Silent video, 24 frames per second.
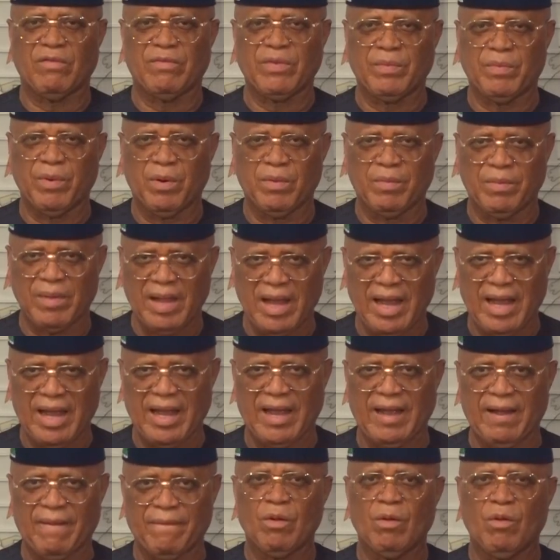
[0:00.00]
Ibom
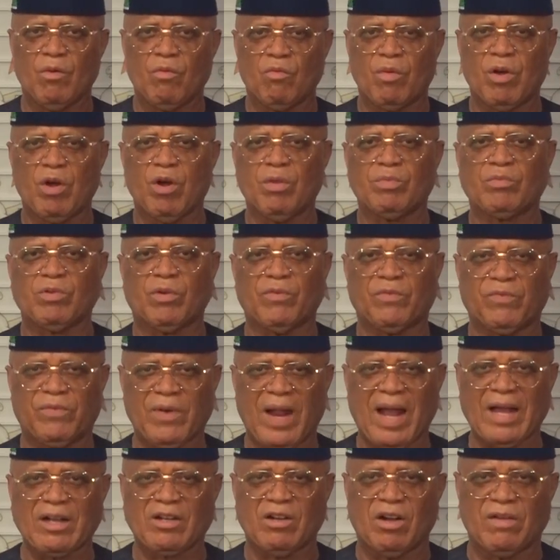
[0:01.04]
Air. We hope to
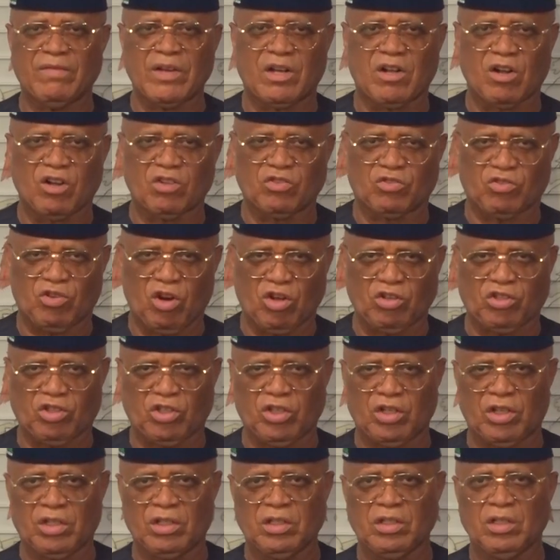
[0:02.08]
flag off the
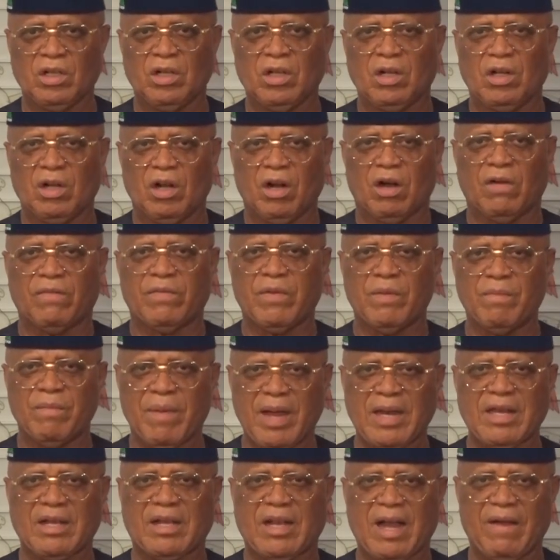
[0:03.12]
construction of the
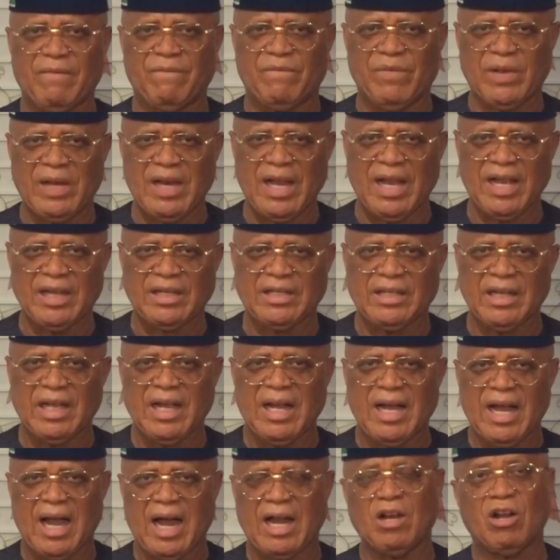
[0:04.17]
medical village
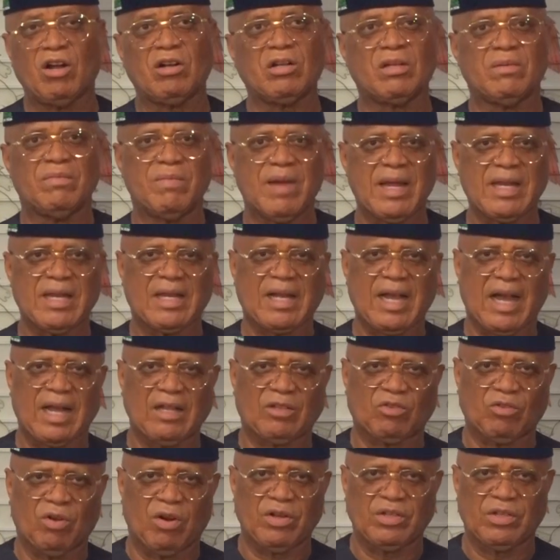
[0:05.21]
along the
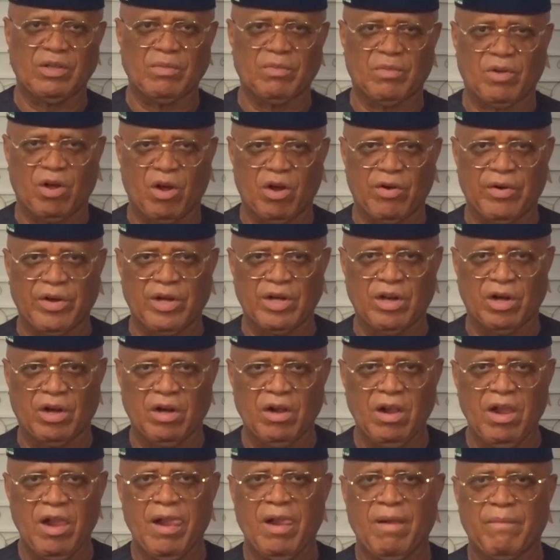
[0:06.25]
medical tourism
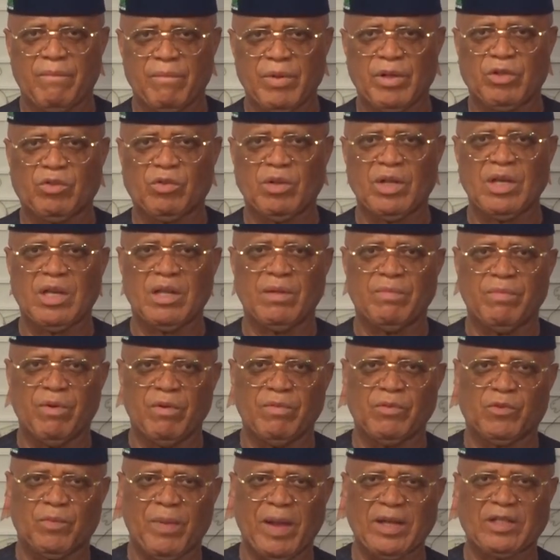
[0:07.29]
corridor between the
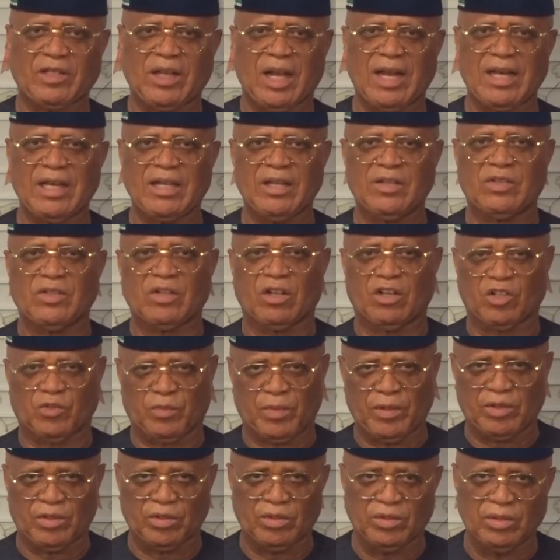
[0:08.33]
Ibom Specialist
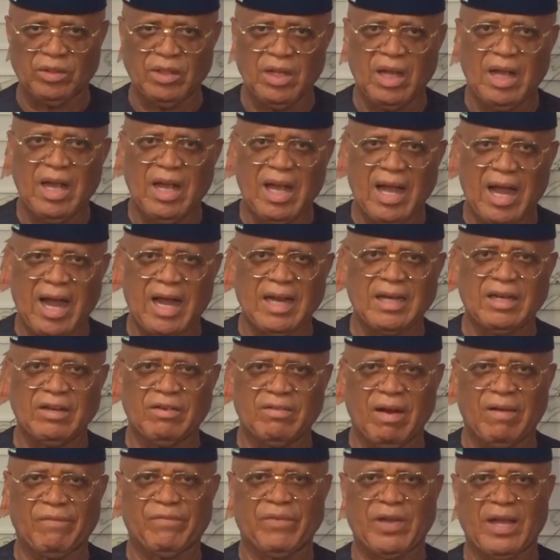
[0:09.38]
Hospital and the
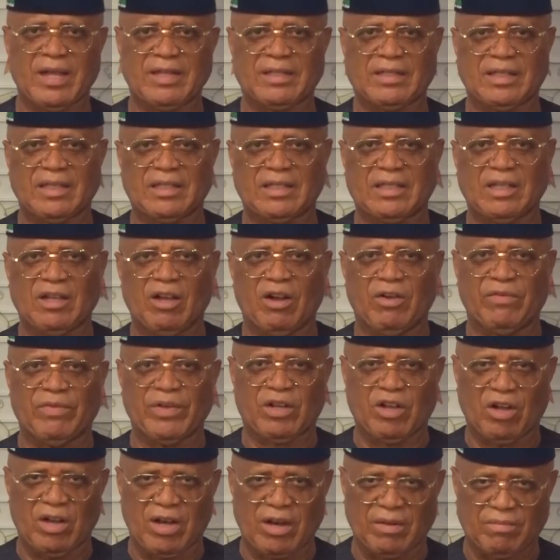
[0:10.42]
Raffia city of
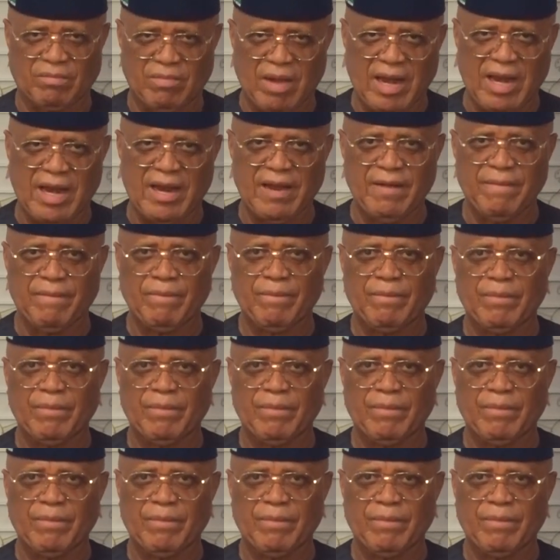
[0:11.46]
Ikorekpene.